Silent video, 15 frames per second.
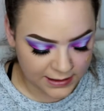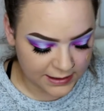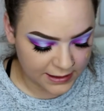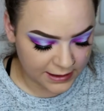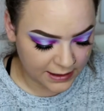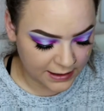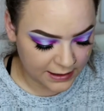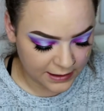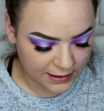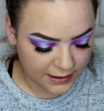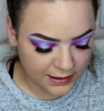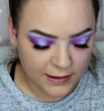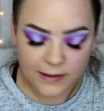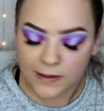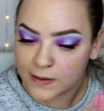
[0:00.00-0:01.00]
see
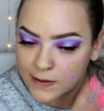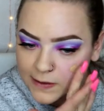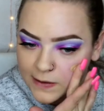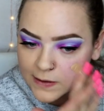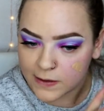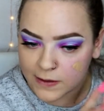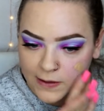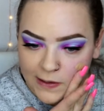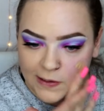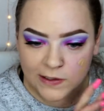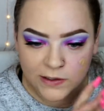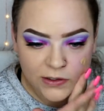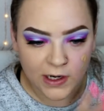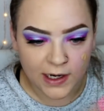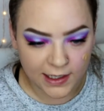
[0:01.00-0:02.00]

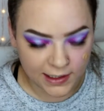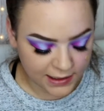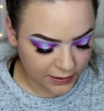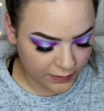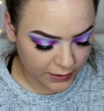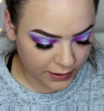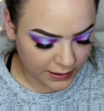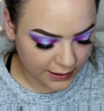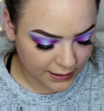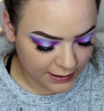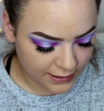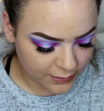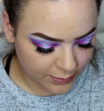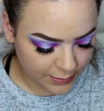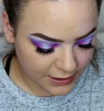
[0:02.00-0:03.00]
it drying down a
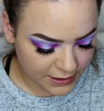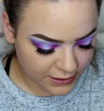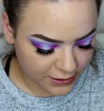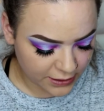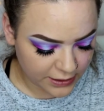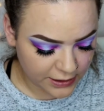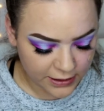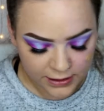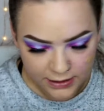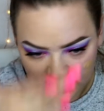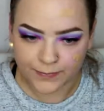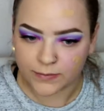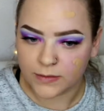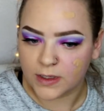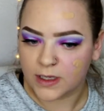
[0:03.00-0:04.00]
little bit darker.
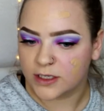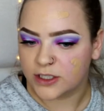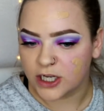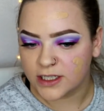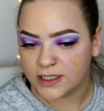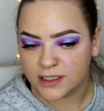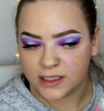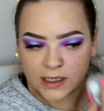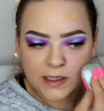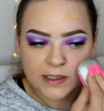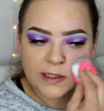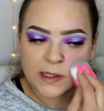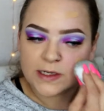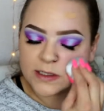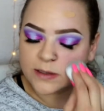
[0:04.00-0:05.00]

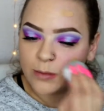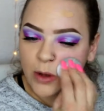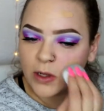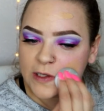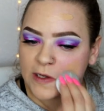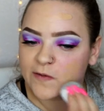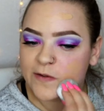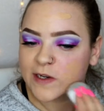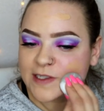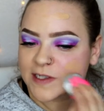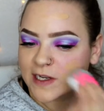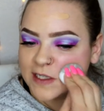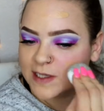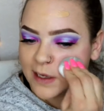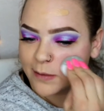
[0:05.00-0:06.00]
It's a small difference.
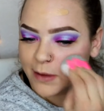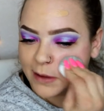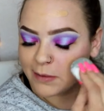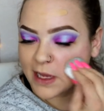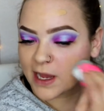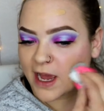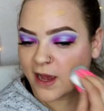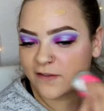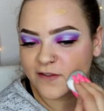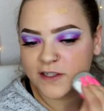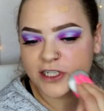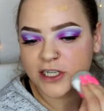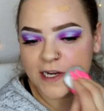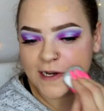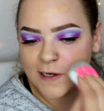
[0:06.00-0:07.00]
I'd say maybe half a
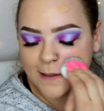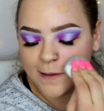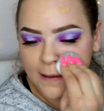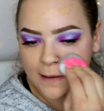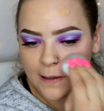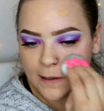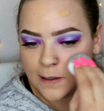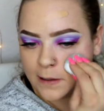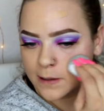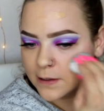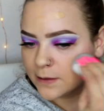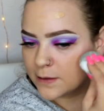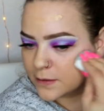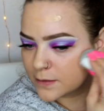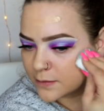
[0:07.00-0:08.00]
shade,
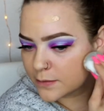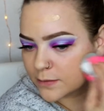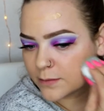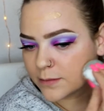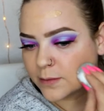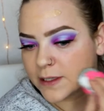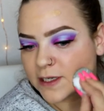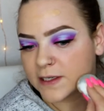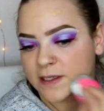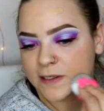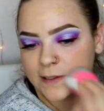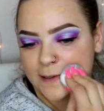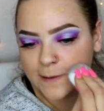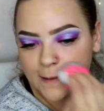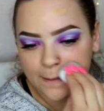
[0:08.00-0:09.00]

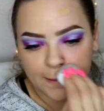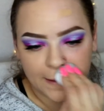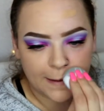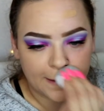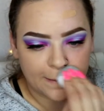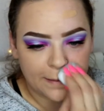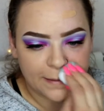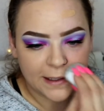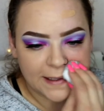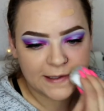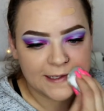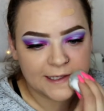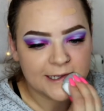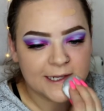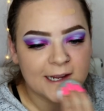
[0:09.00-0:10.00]
but
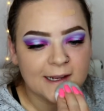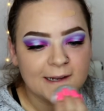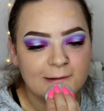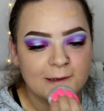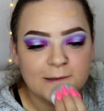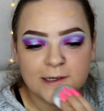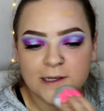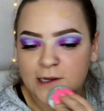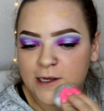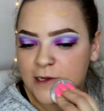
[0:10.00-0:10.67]
blend this out.